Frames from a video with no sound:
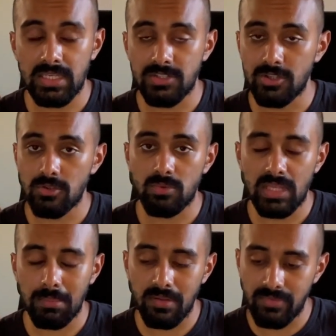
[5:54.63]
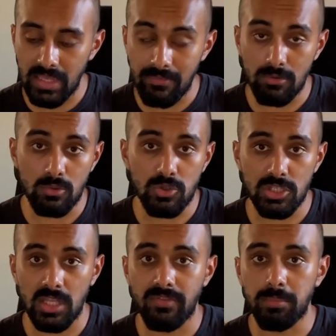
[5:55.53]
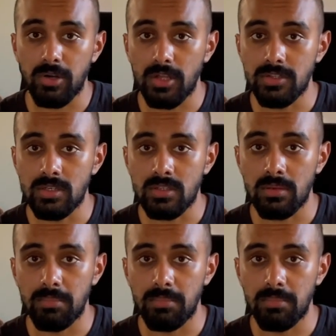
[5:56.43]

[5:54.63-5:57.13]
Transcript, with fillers: is not only about the evolution of a product,